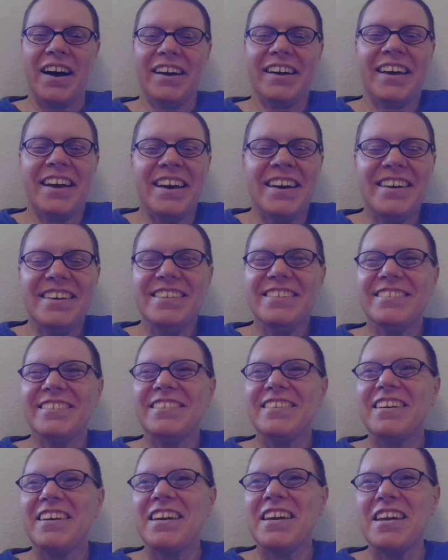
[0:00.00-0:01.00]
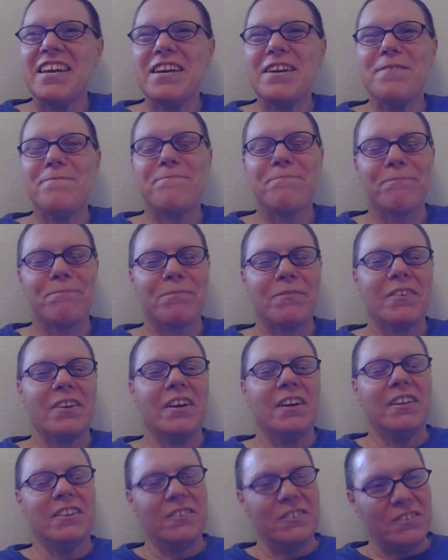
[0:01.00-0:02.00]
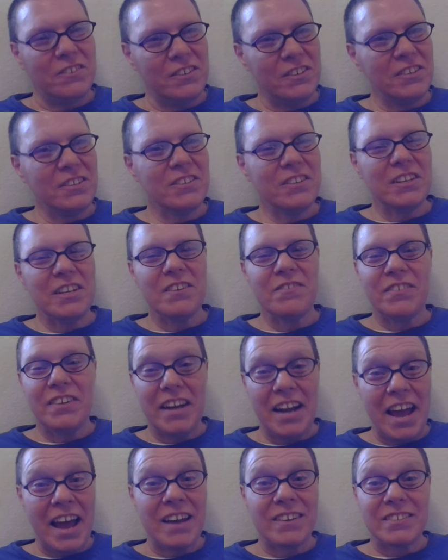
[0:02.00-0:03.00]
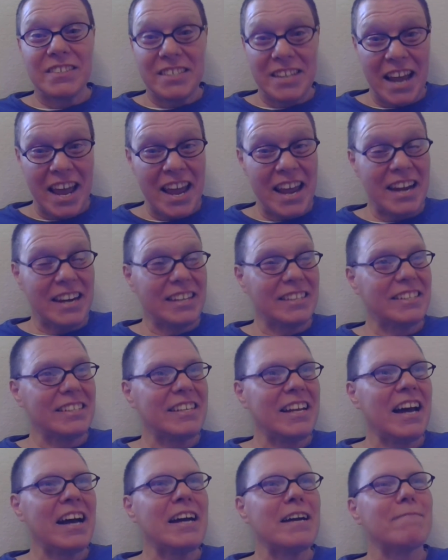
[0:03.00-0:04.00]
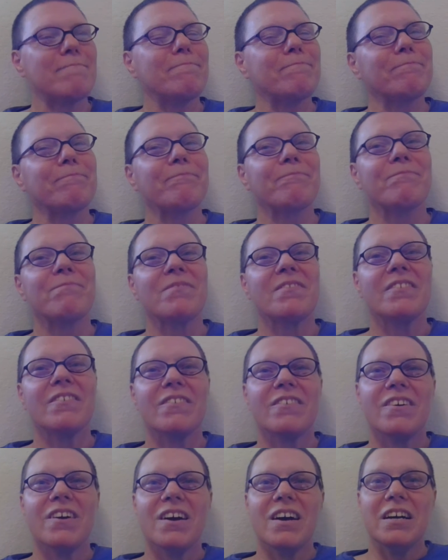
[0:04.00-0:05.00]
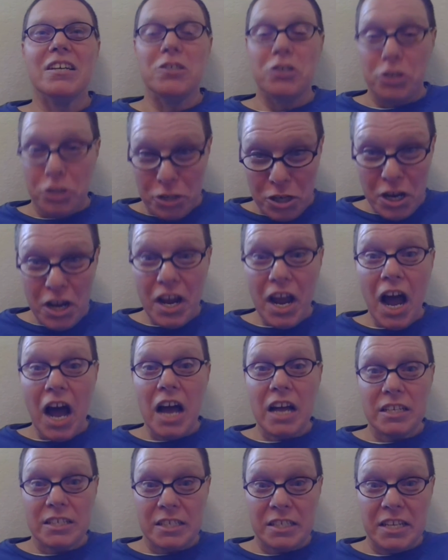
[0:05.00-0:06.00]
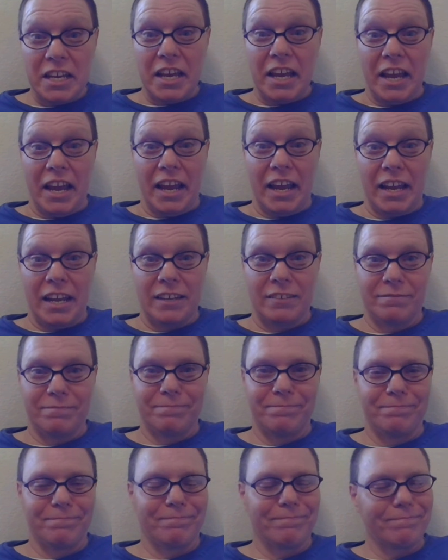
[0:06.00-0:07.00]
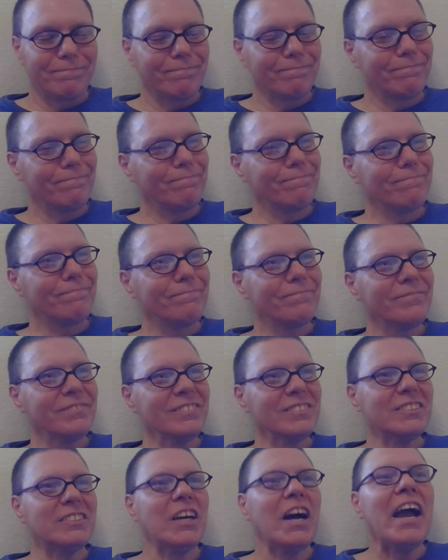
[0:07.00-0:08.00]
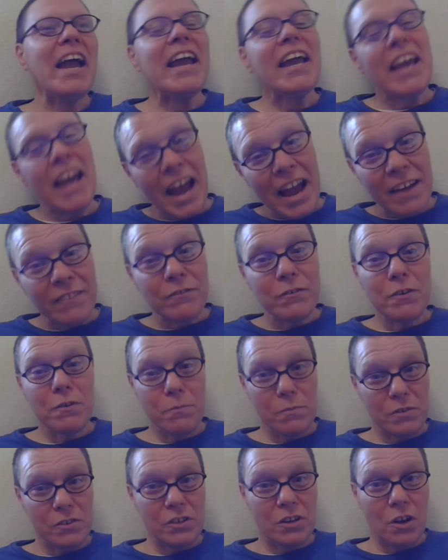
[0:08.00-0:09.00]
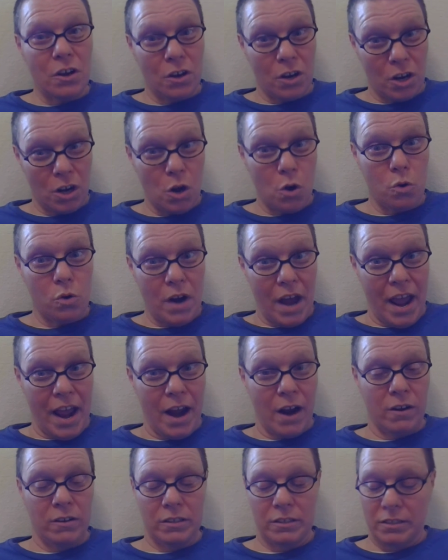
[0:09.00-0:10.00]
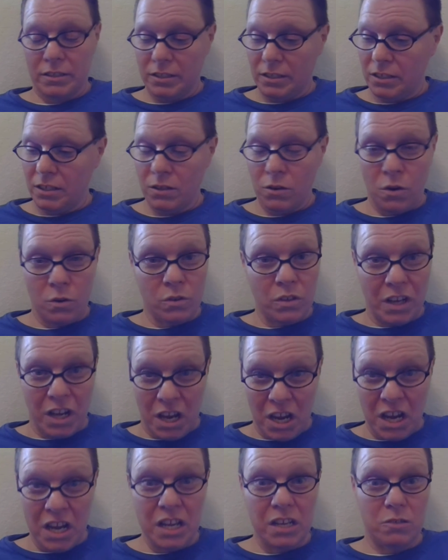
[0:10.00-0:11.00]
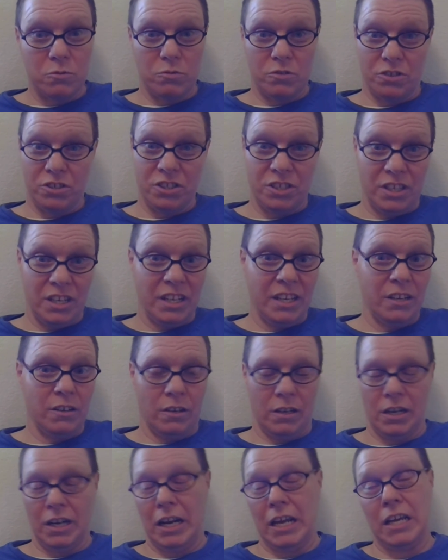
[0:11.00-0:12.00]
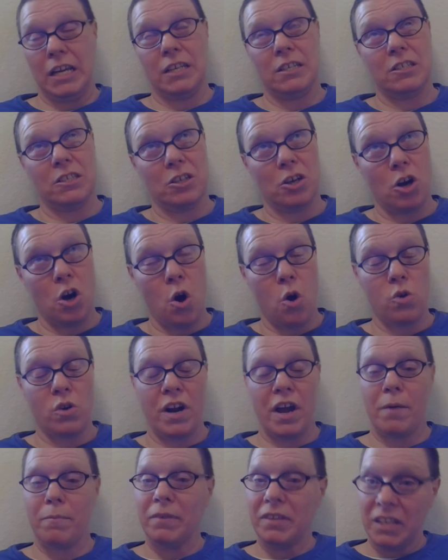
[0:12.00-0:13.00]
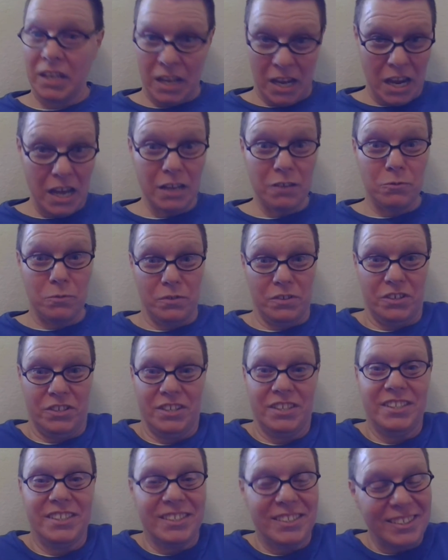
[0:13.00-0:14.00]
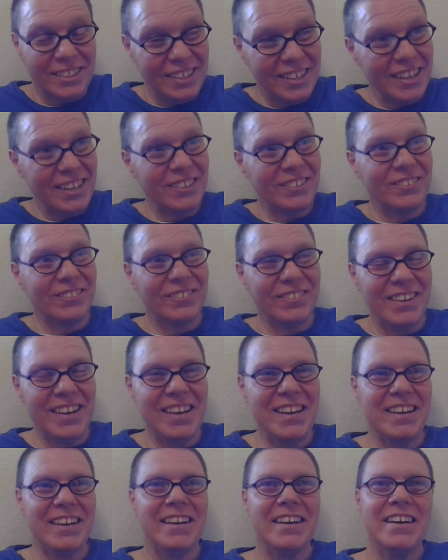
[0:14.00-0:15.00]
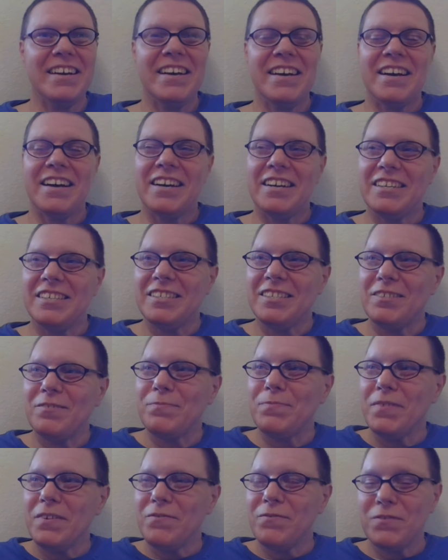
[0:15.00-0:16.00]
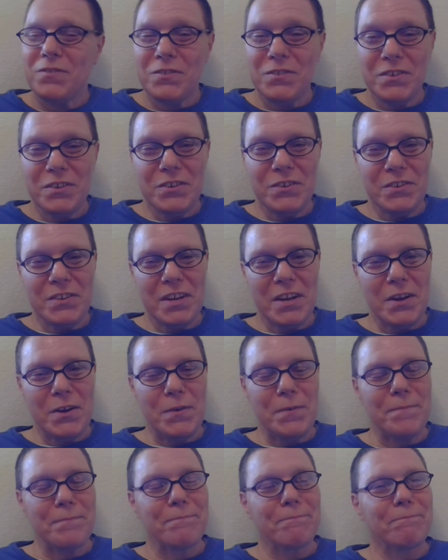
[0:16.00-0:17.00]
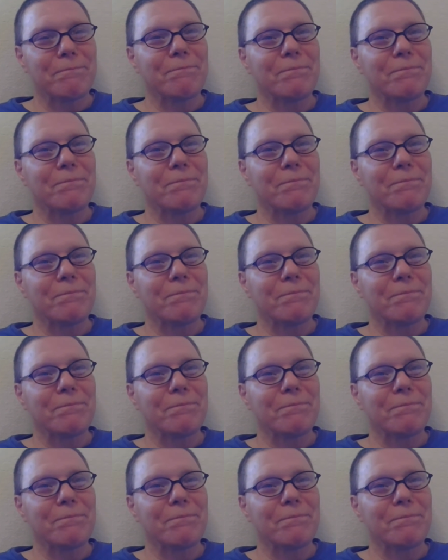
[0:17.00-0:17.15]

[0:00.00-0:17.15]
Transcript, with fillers: my cousin Kim, she was living downstate at the time. She got sick. So Aunt Catherine was going to go down because, you know, the kids was just little. Our kids is grown now, but the kids were just little then. That's been a few years ago.